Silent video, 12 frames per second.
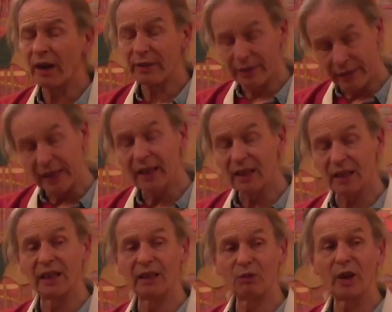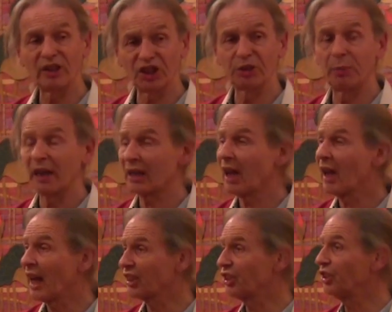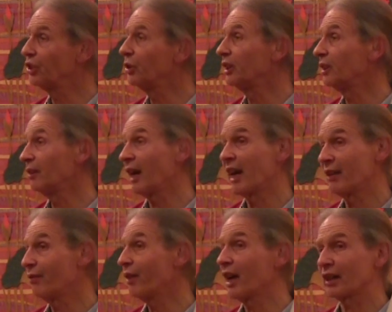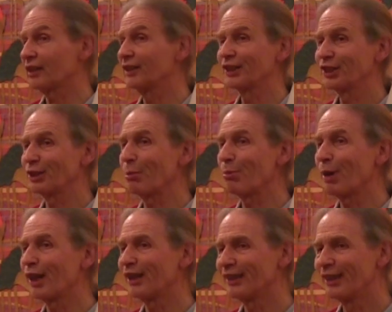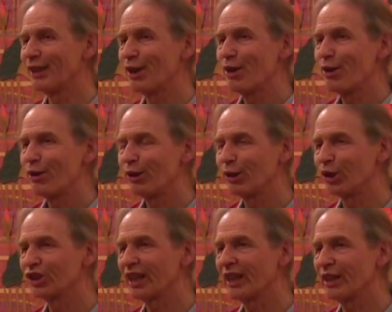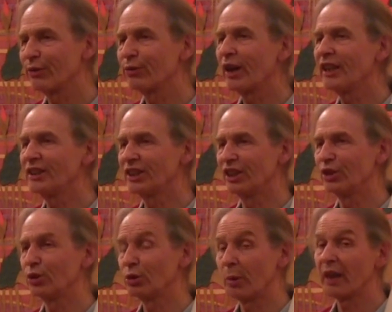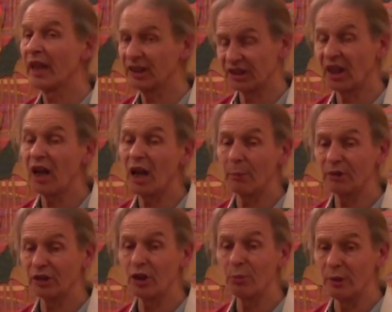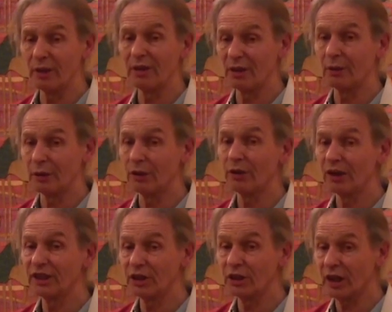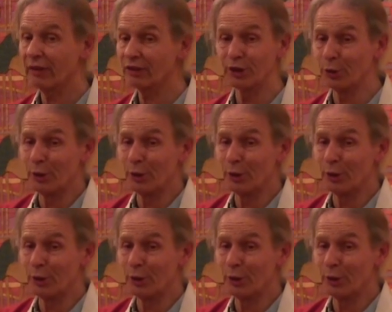I think in retrospect I had to do it. In fact, some of my long-standing friends in the order by that time told me that this, you're going to have to do